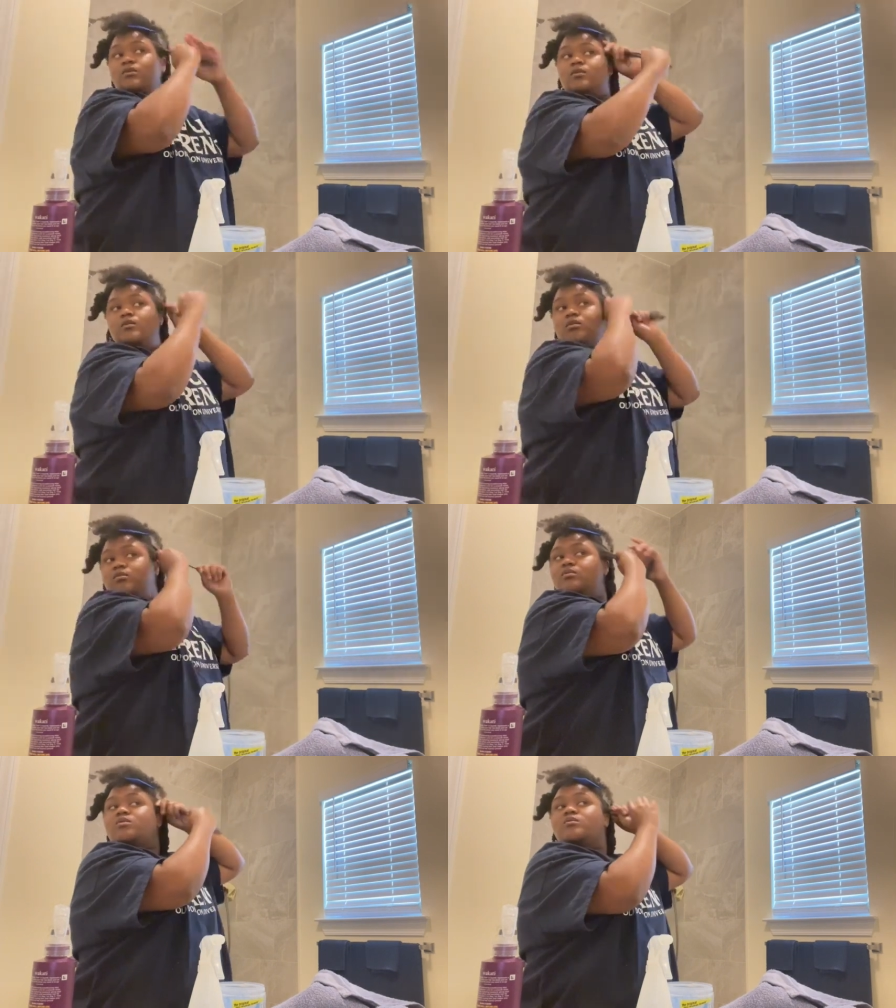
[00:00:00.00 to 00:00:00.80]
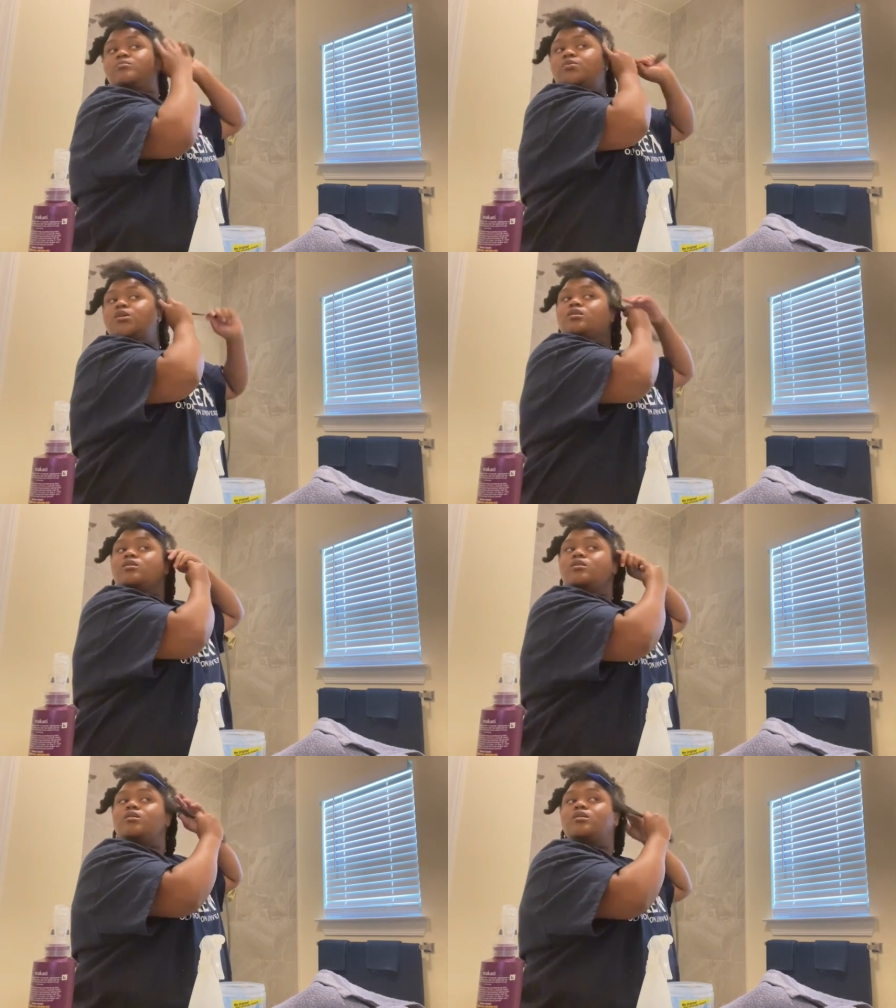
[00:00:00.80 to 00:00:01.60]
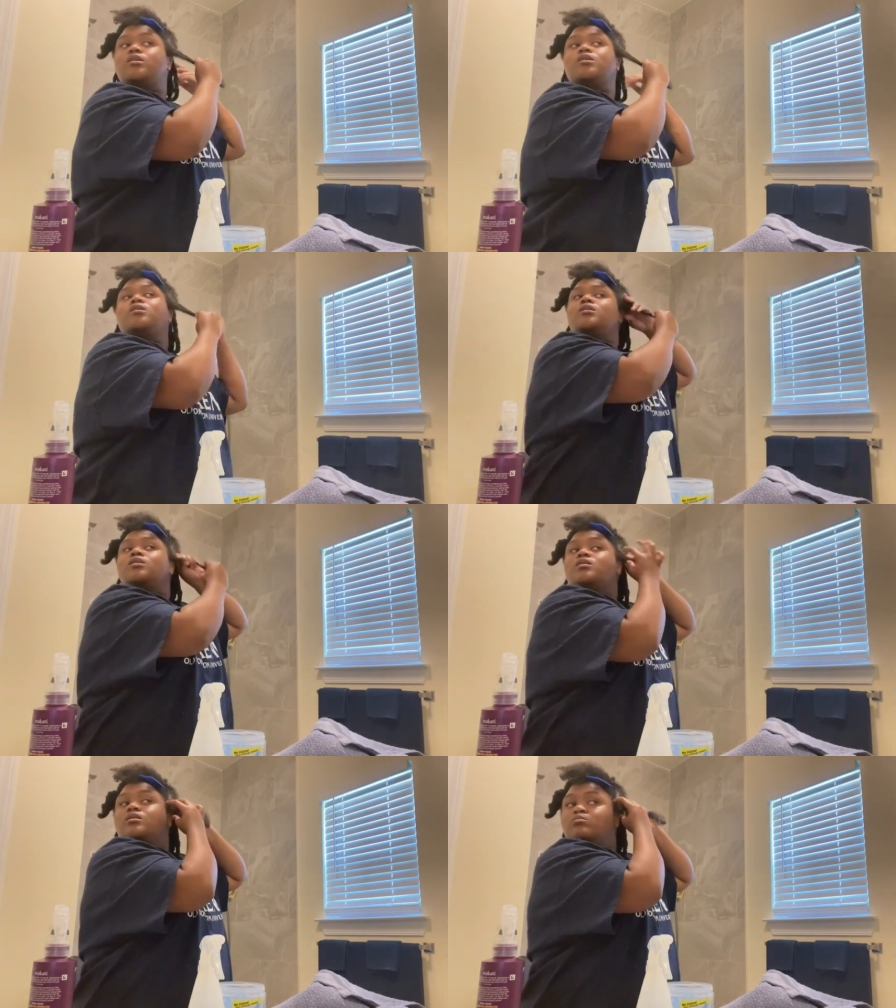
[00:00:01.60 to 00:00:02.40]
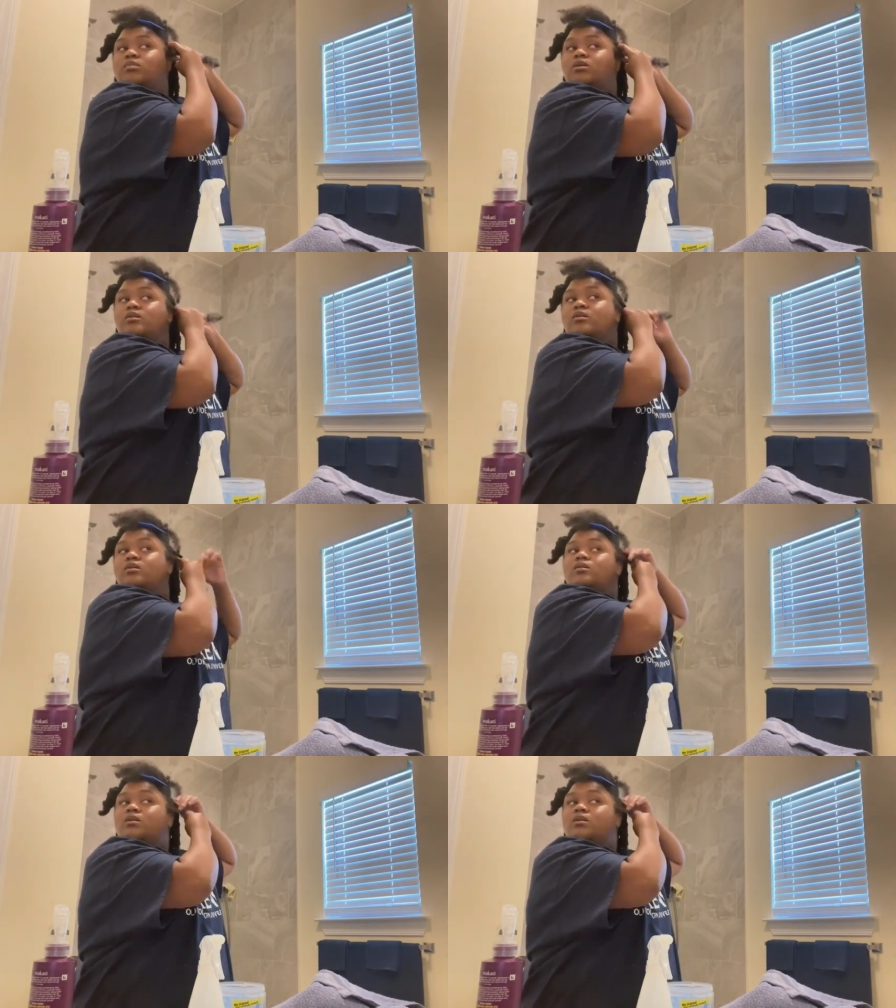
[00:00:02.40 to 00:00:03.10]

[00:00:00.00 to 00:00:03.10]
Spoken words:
Something I did change up here is